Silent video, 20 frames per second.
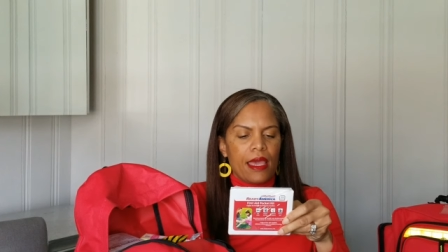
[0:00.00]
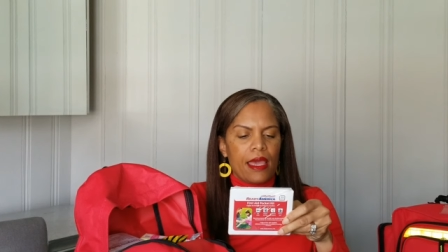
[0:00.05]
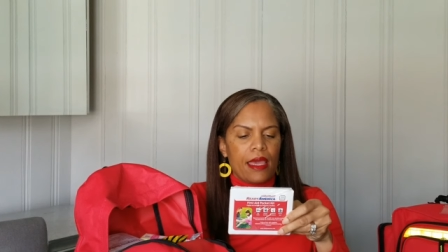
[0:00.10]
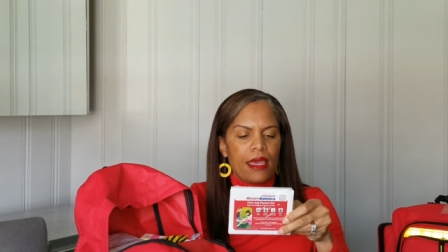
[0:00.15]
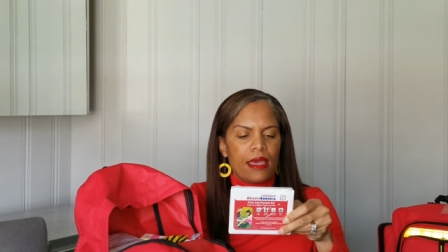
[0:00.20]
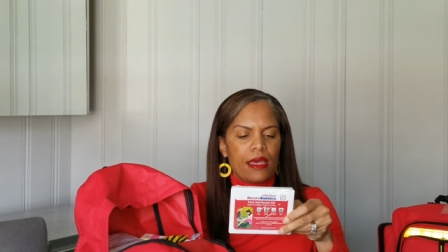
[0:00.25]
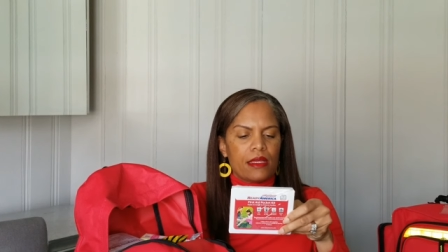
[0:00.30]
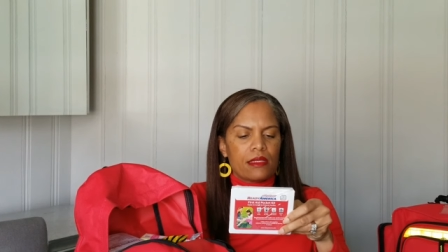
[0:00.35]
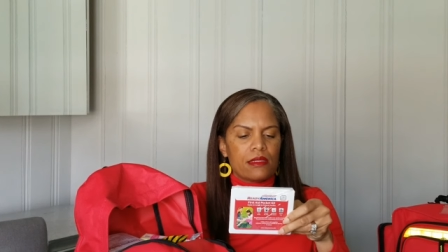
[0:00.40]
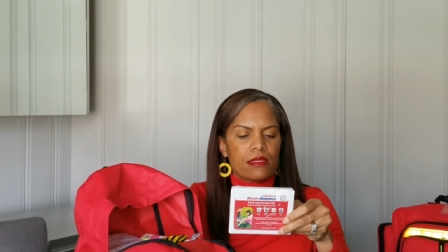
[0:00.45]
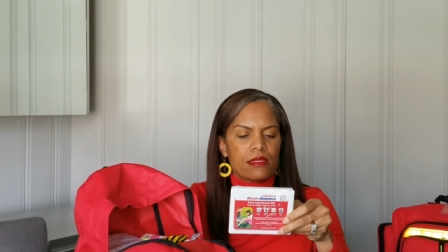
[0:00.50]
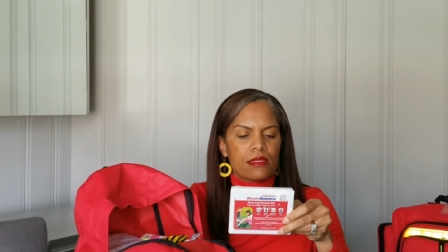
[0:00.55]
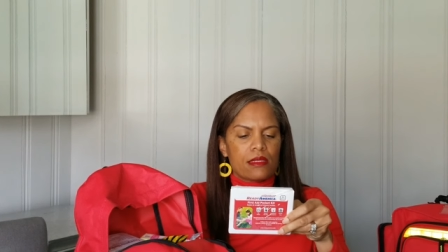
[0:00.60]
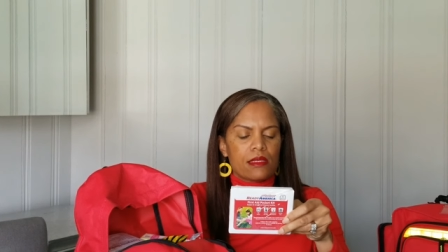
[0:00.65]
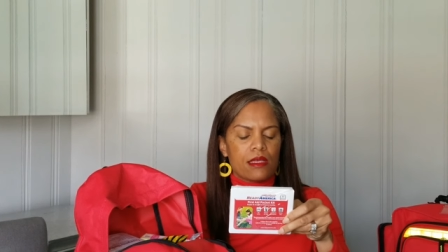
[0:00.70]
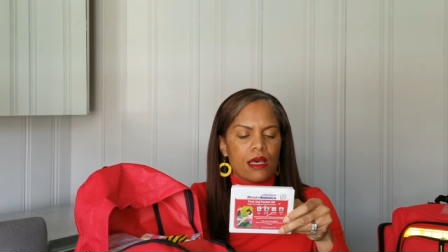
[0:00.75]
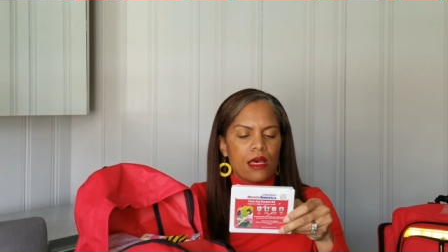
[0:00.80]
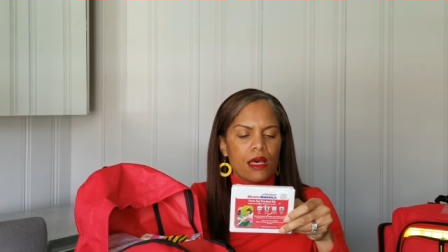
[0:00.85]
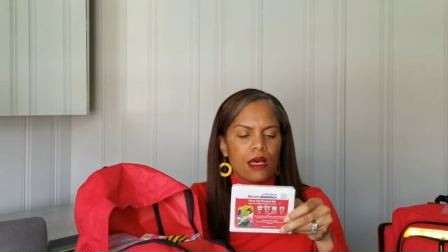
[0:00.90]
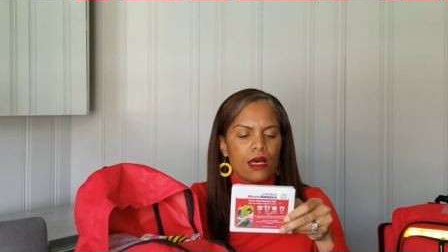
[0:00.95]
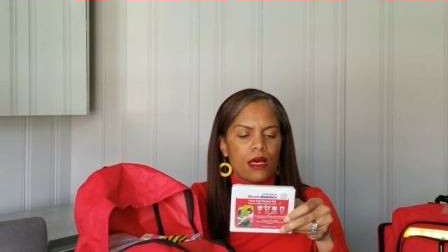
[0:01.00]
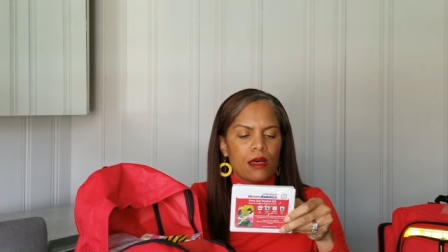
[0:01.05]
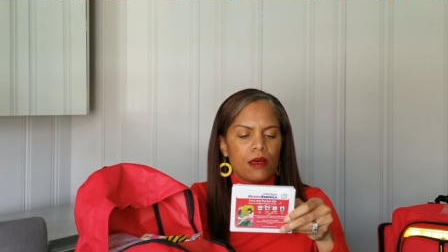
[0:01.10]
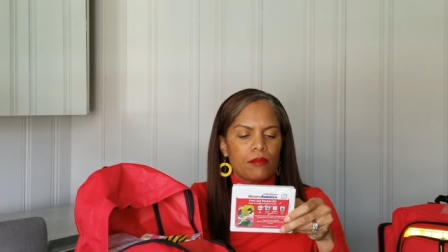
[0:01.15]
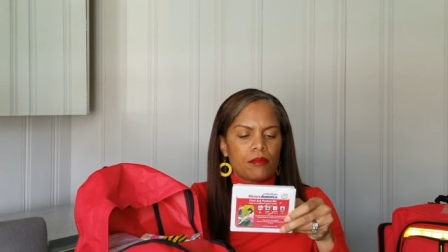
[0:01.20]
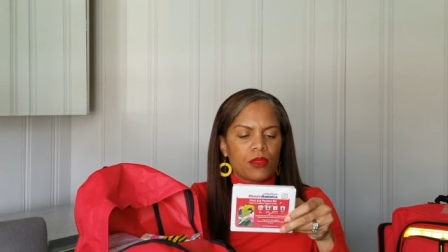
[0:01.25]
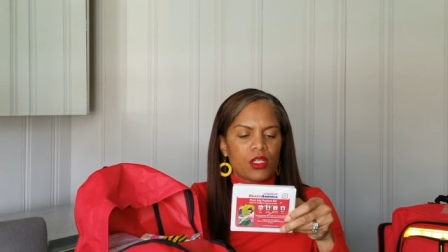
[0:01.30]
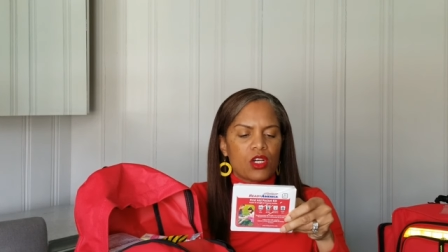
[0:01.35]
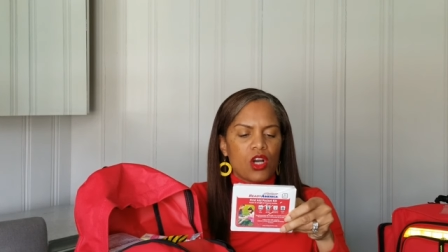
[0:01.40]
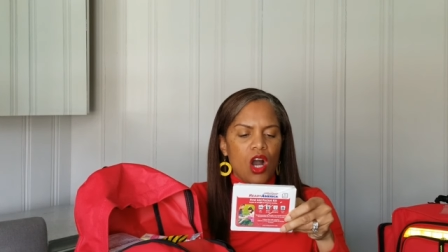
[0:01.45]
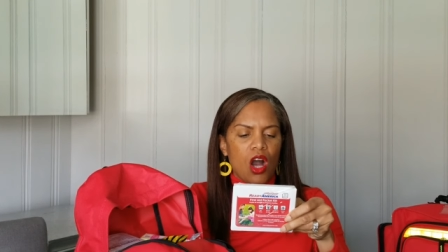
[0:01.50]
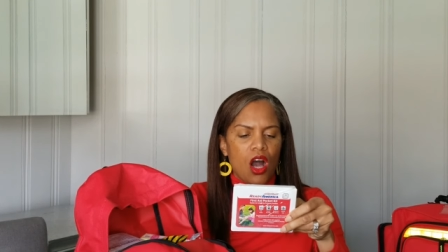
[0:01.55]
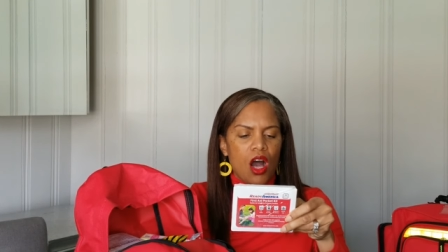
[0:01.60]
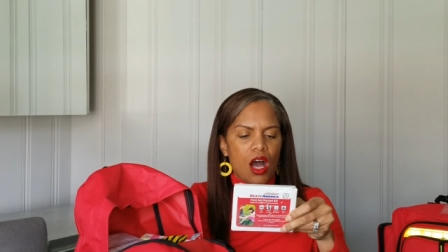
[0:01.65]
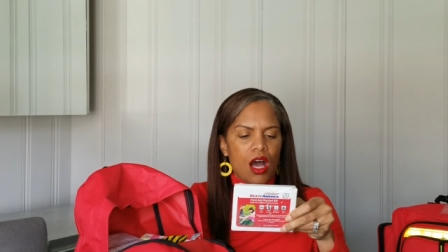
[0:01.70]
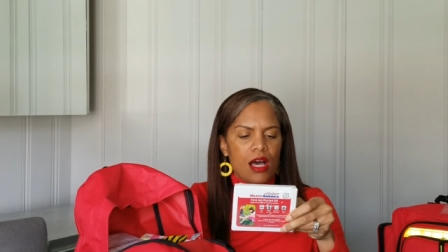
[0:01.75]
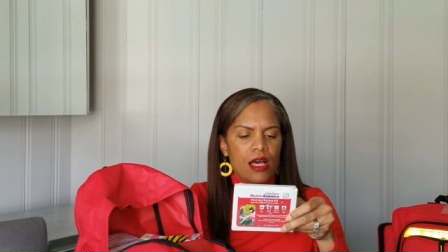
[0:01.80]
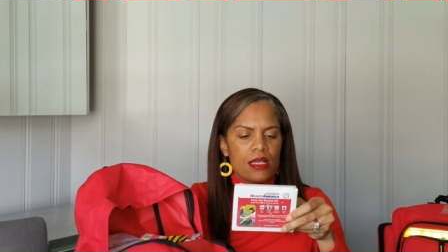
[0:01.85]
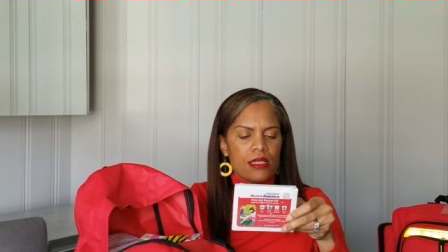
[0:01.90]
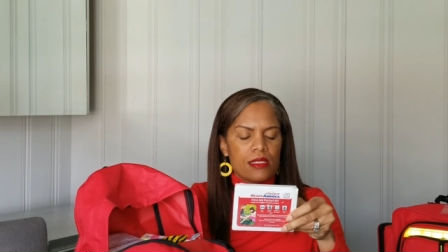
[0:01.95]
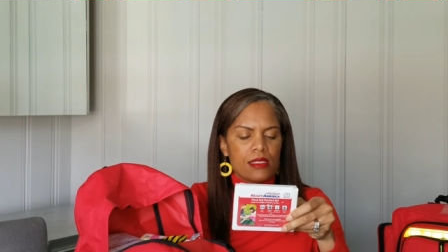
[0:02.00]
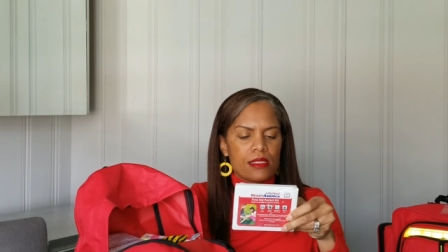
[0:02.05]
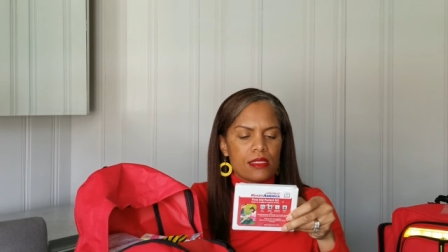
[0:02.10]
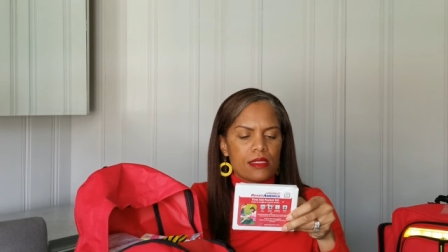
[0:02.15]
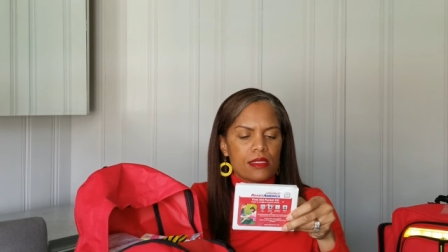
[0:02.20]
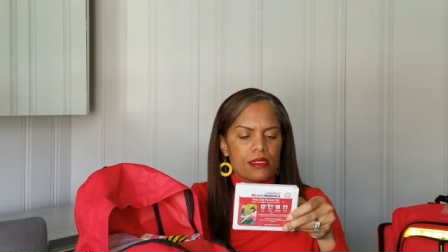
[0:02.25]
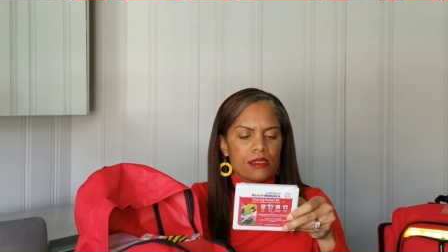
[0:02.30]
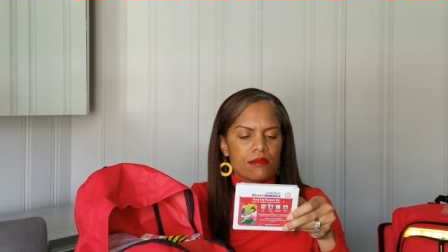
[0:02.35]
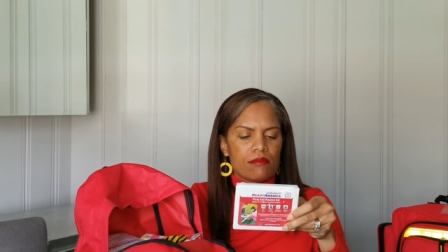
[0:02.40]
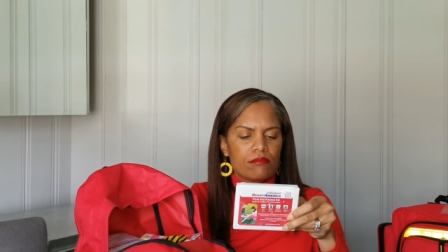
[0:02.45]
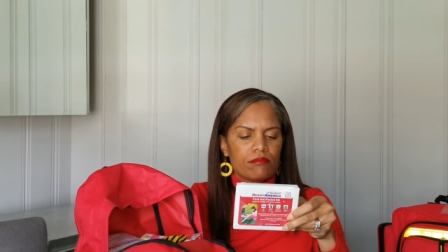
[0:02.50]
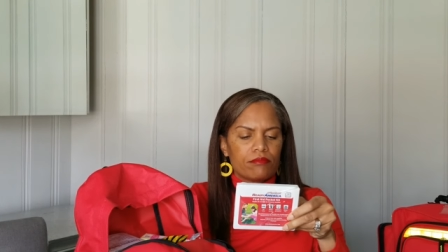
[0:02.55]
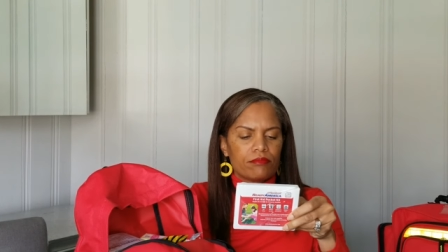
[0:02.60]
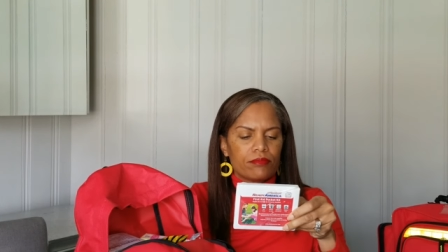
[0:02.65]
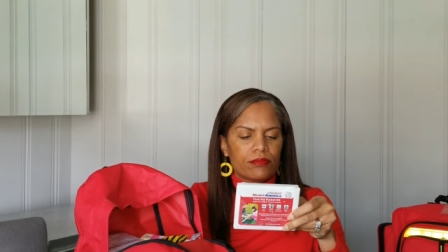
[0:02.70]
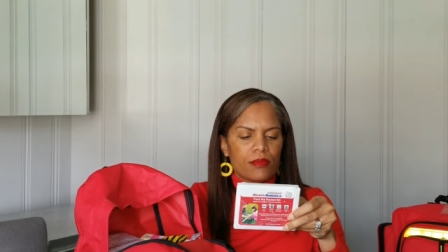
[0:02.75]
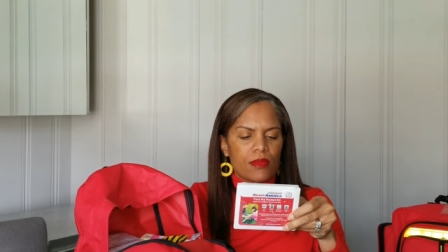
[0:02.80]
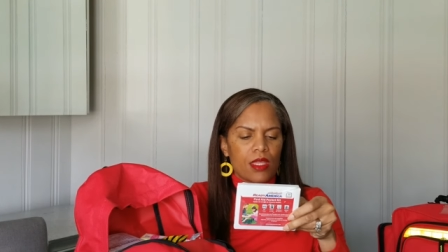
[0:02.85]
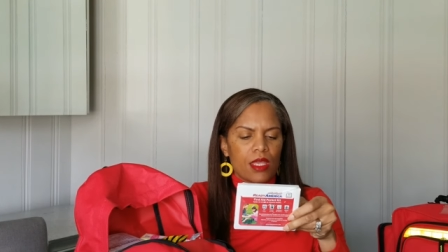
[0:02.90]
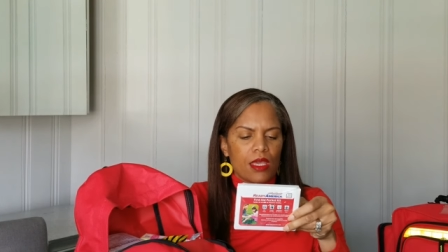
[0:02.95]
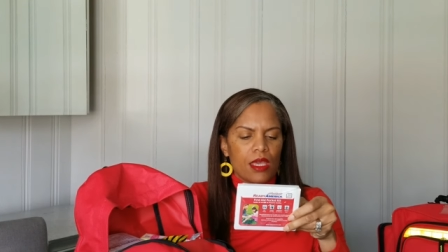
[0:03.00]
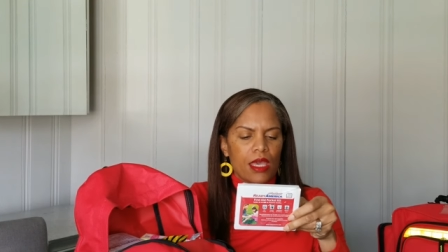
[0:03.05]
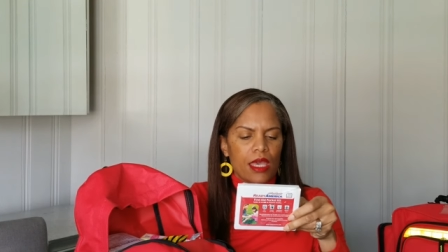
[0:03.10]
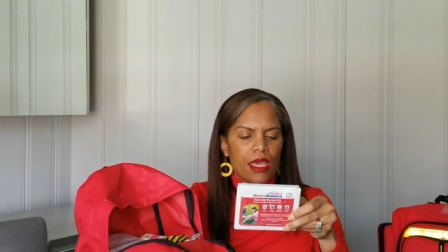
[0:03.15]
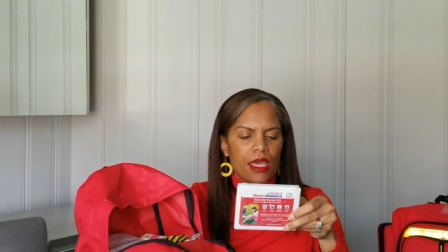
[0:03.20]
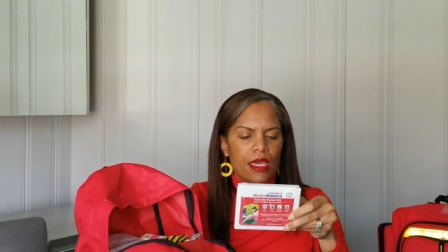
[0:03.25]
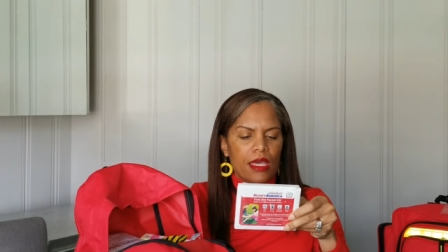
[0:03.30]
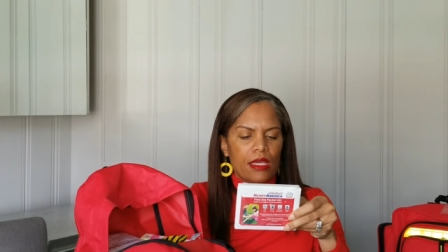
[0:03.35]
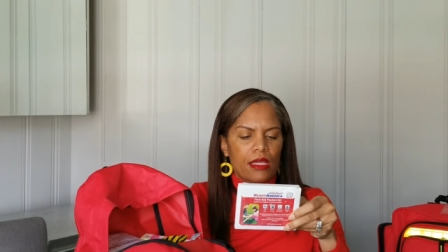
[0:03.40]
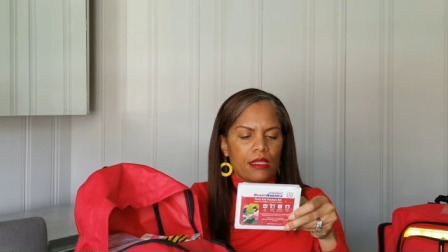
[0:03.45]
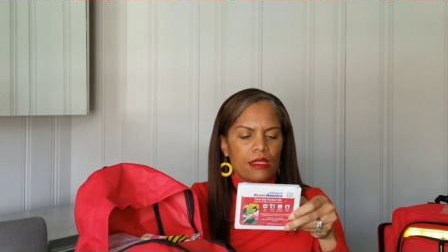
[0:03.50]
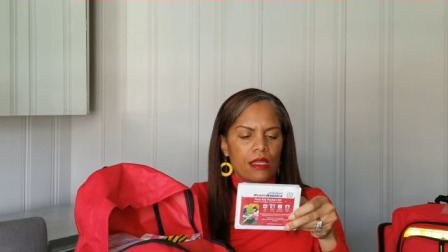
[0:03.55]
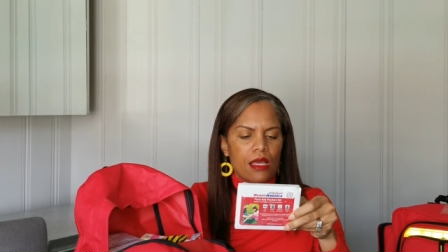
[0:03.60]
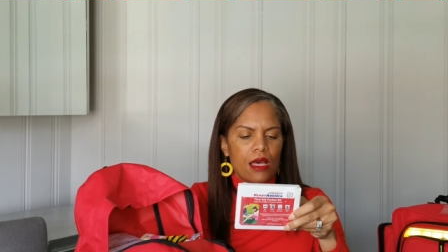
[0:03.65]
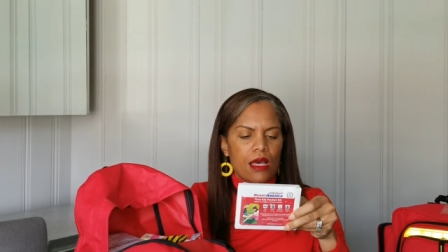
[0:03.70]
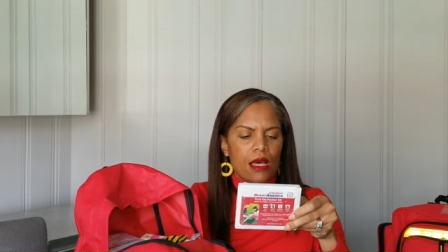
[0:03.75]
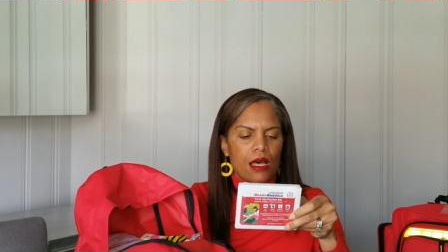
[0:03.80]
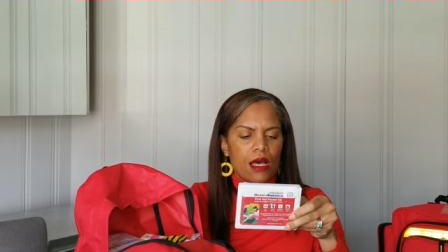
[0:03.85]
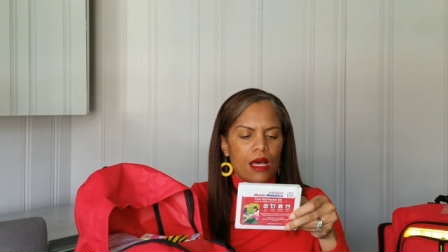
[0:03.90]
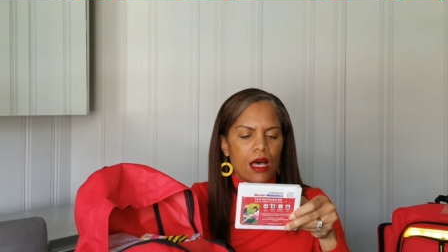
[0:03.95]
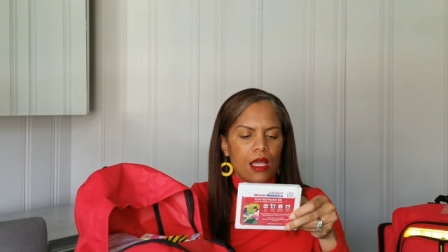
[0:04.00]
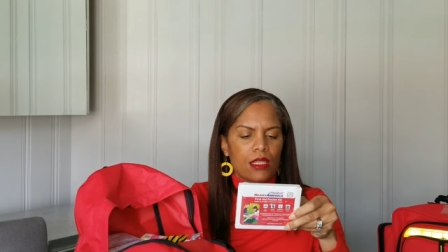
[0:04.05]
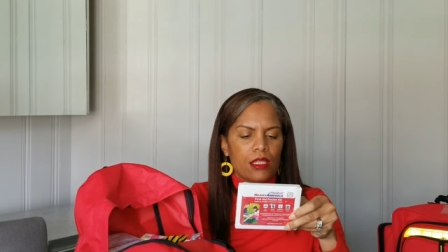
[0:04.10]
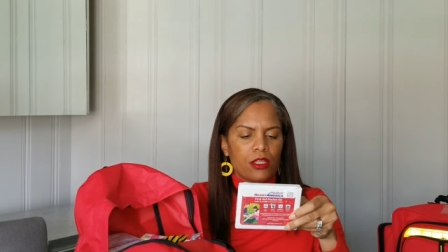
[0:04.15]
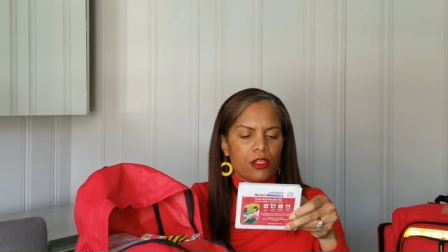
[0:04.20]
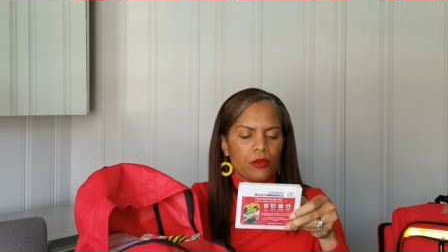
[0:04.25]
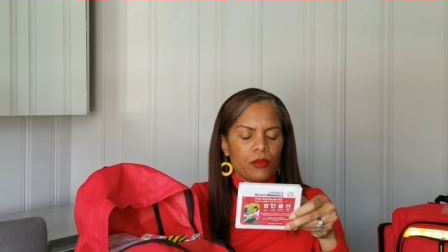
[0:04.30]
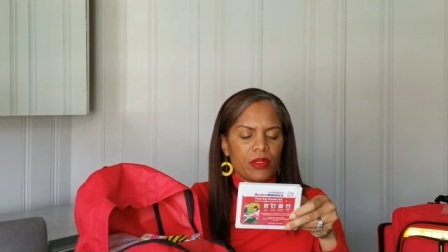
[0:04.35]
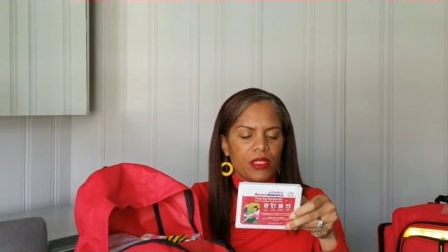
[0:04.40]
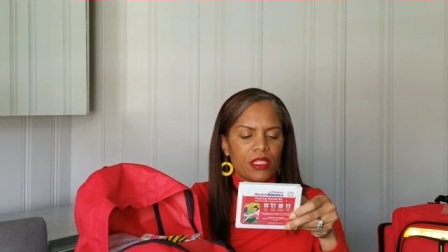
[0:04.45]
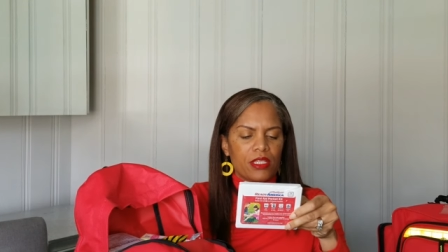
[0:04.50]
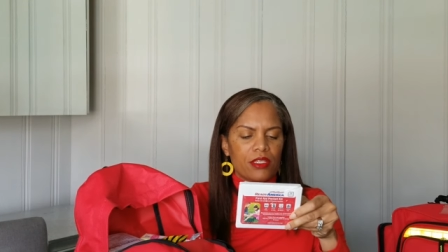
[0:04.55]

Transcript: and some gauze and uh, a little bit